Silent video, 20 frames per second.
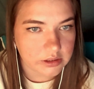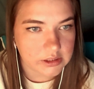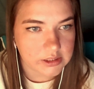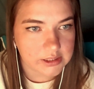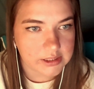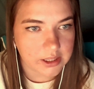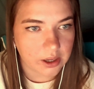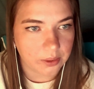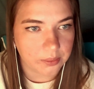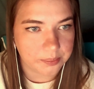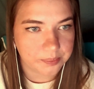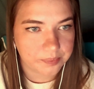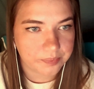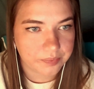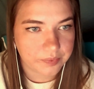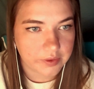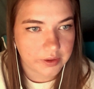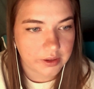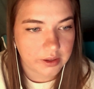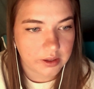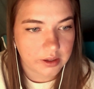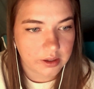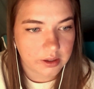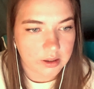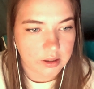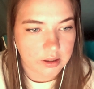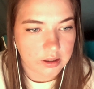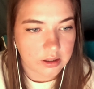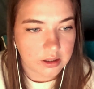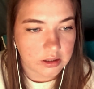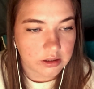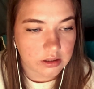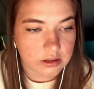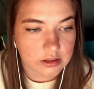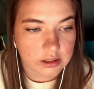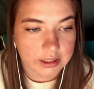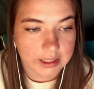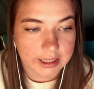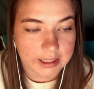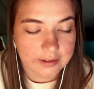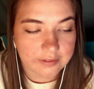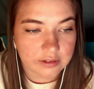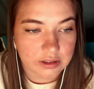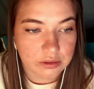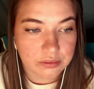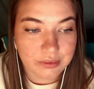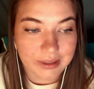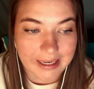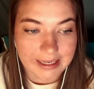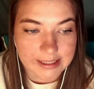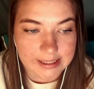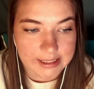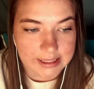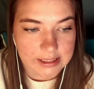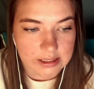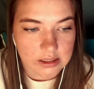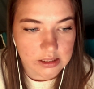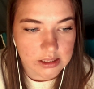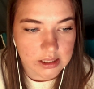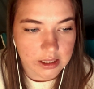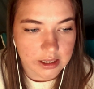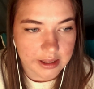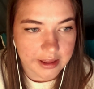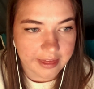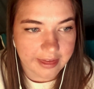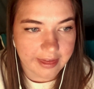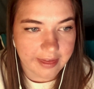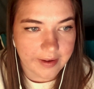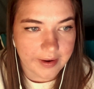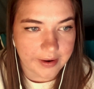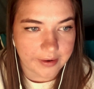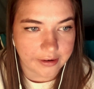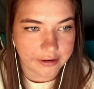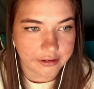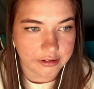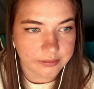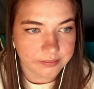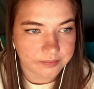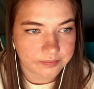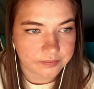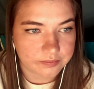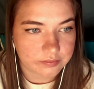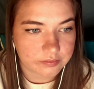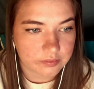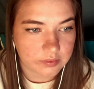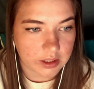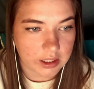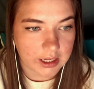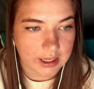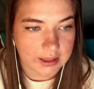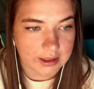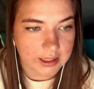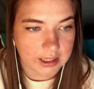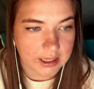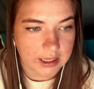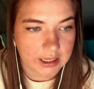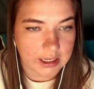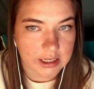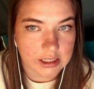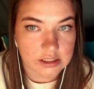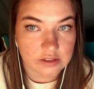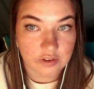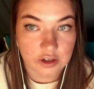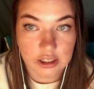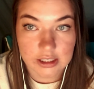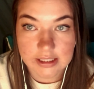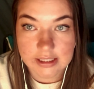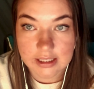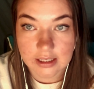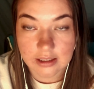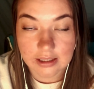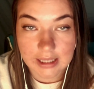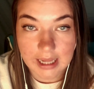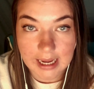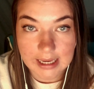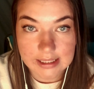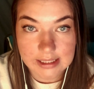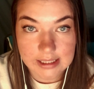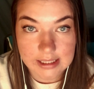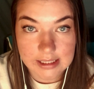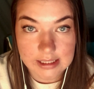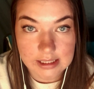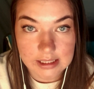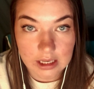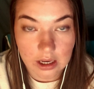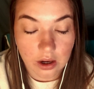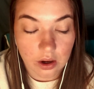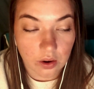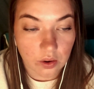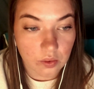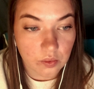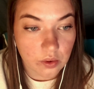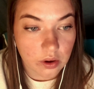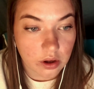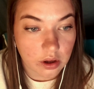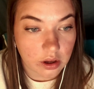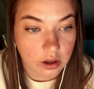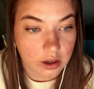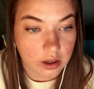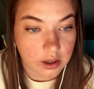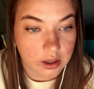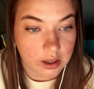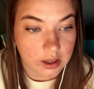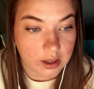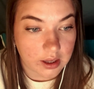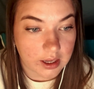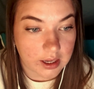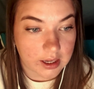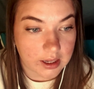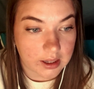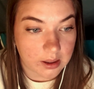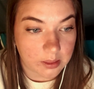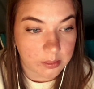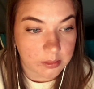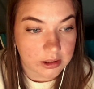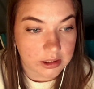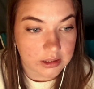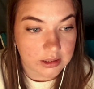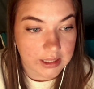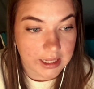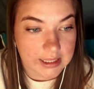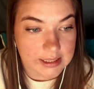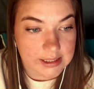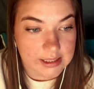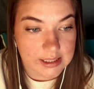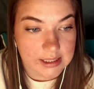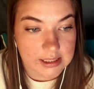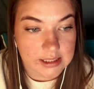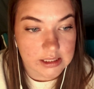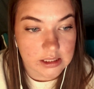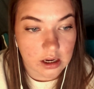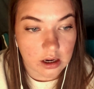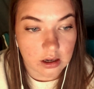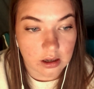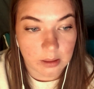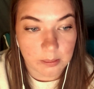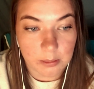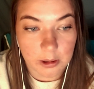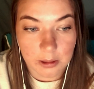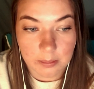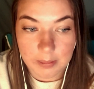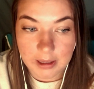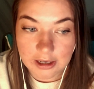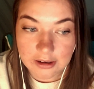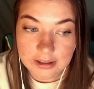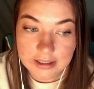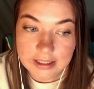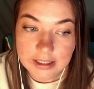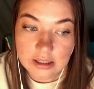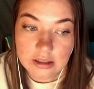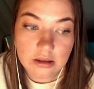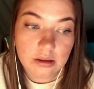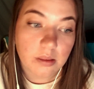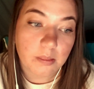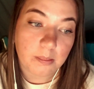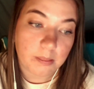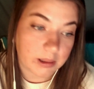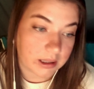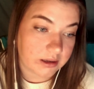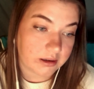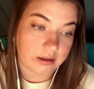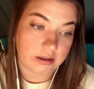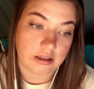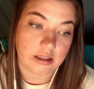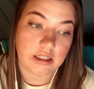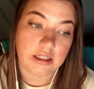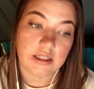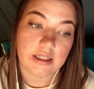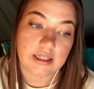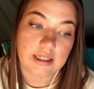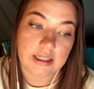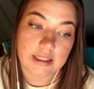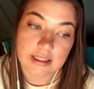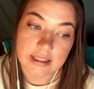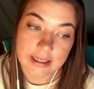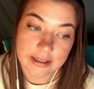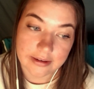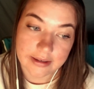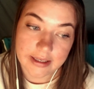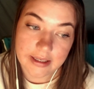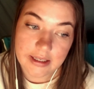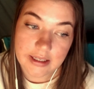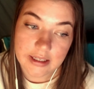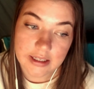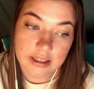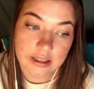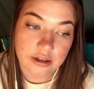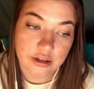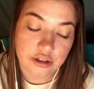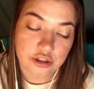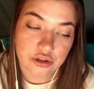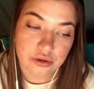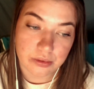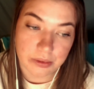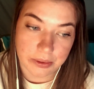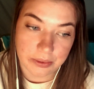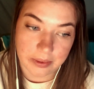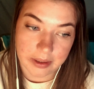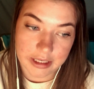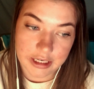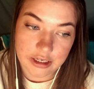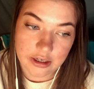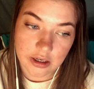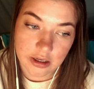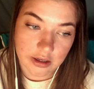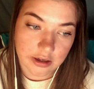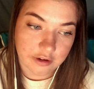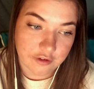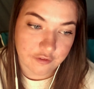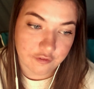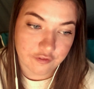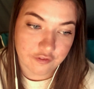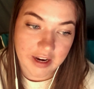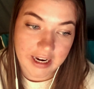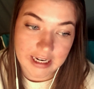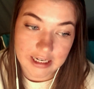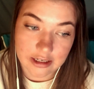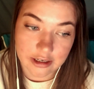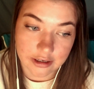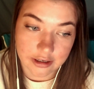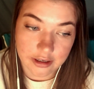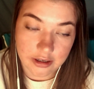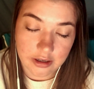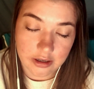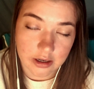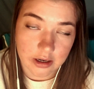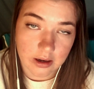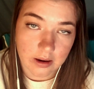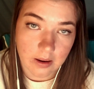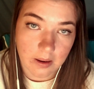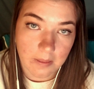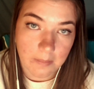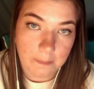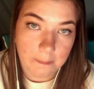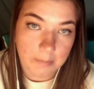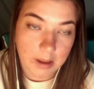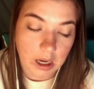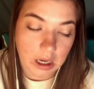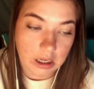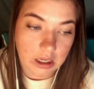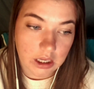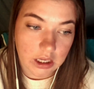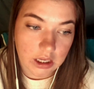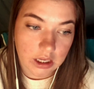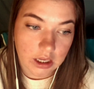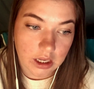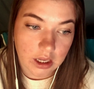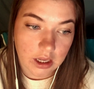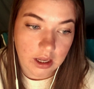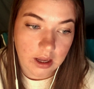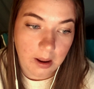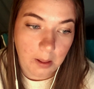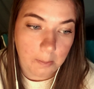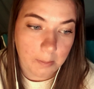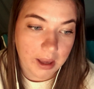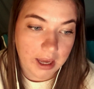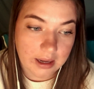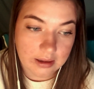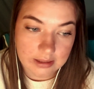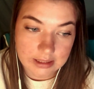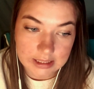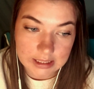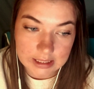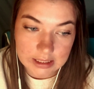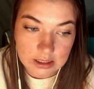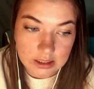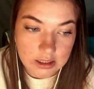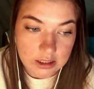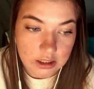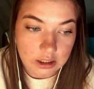So those are kind of the races there. And then as far as classes go, classes are Barbarian, Bard, Cleric, Druid, Fighter, Monk, Paladin,